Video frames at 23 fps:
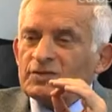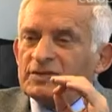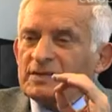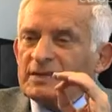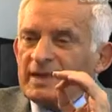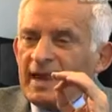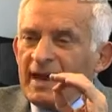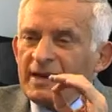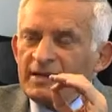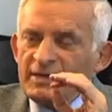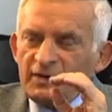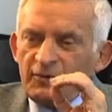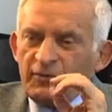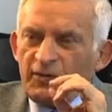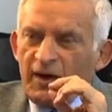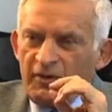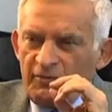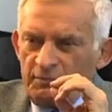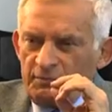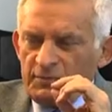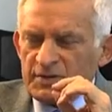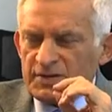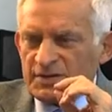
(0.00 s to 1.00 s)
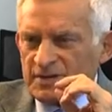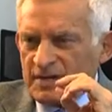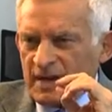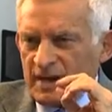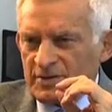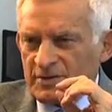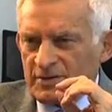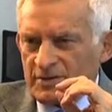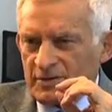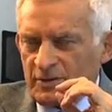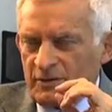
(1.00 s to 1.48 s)

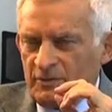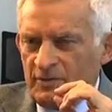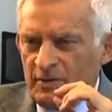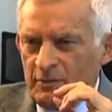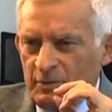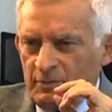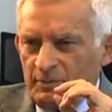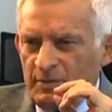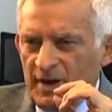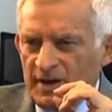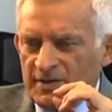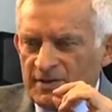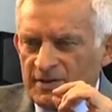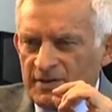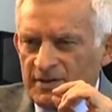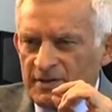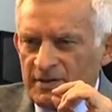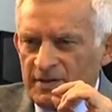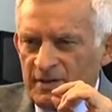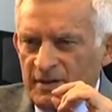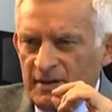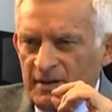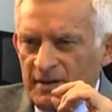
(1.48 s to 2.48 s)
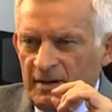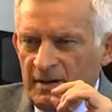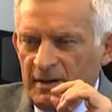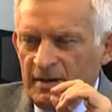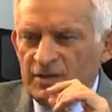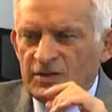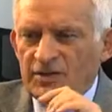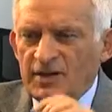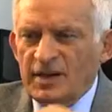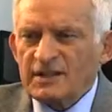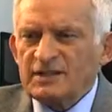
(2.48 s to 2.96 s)
95% of our budget
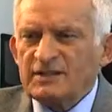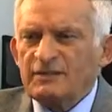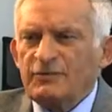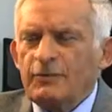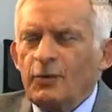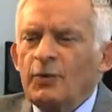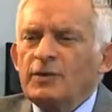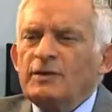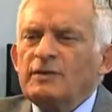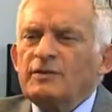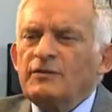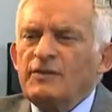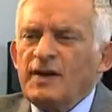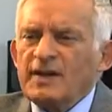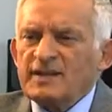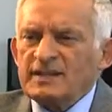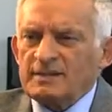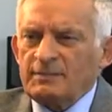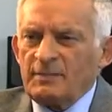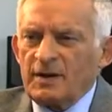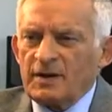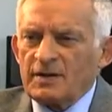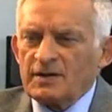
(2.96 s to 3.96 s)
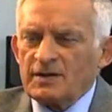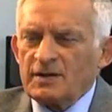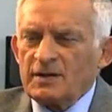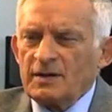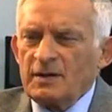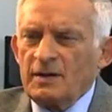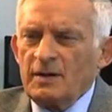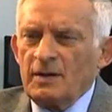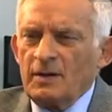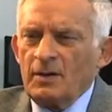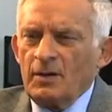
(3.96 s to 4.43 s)
is just for investment,
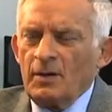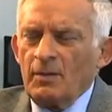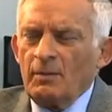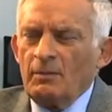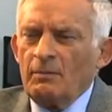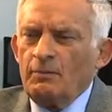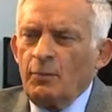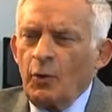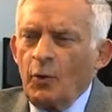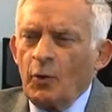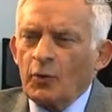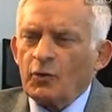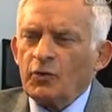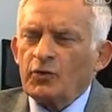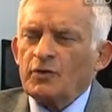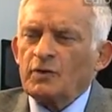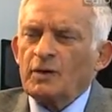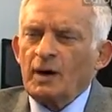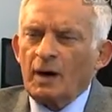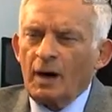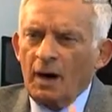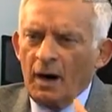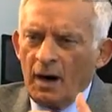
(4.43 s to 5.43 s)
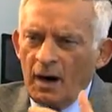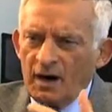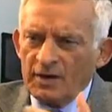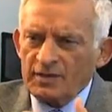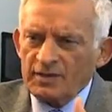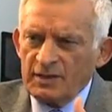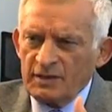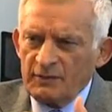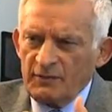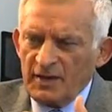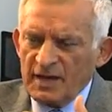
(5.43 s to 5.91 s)
both hard
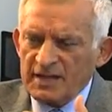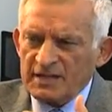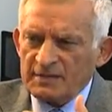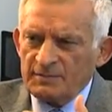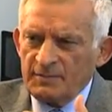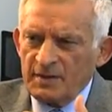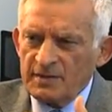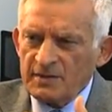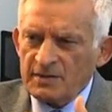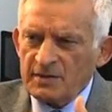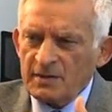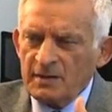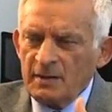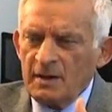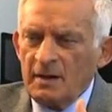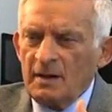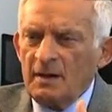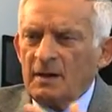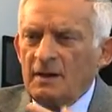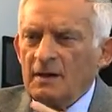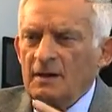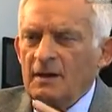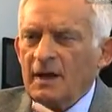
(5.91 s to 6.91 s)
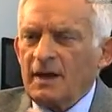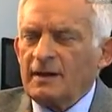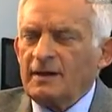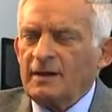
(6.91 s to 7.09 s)
investment, like